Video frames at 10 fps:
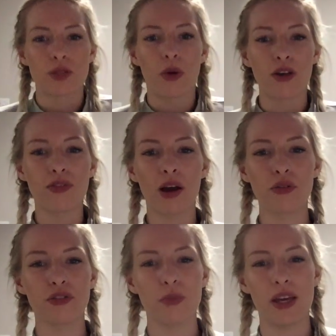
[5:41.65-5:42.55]
But I
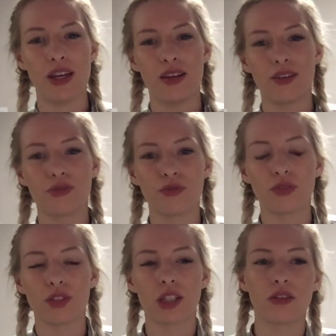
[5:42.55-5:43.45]
found for me,
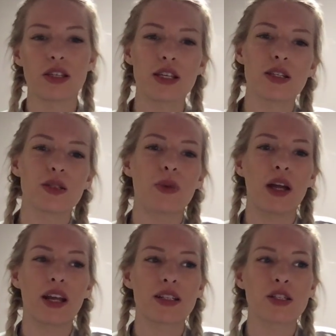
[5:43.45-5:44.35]
the resistance
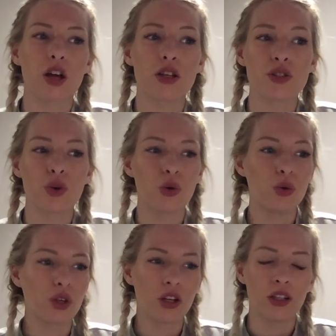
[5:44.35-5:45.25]
band exercises are all
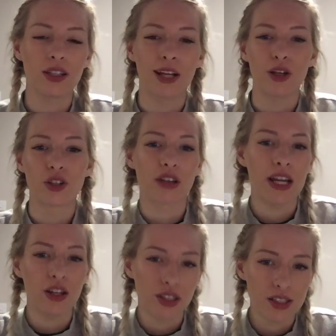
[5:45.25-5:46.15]
good and they look
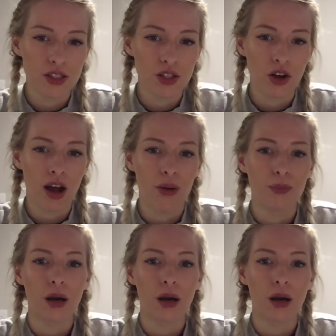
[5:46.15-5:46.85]
great on Instagram,